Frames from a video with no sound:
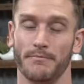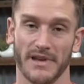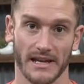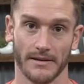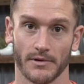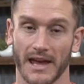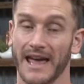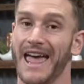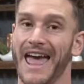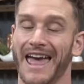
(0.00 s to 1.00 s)
B,
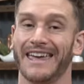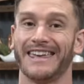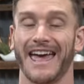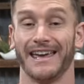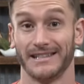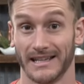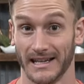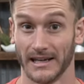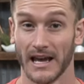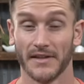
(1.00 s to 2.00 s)
okay, AKT.